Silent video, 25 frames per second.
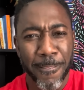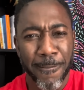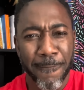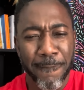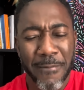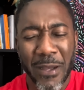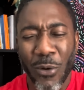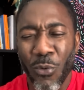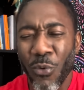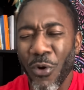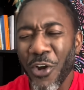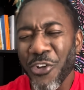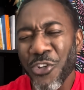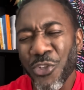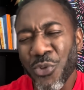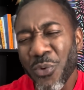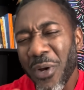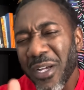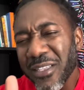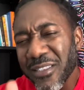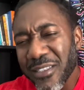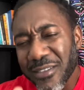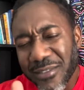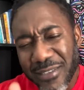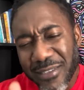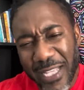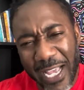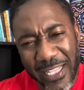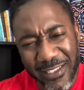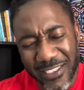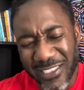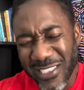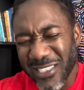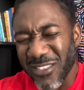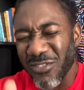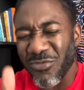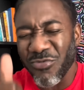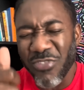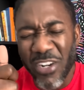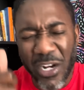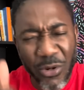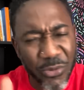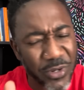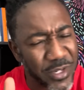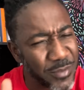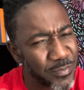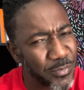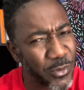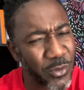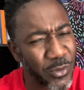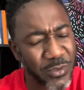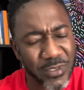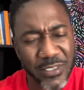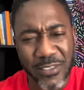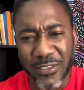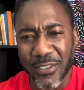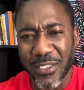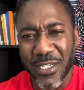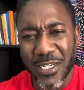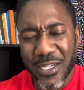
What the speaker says: I want you to understand this is very important.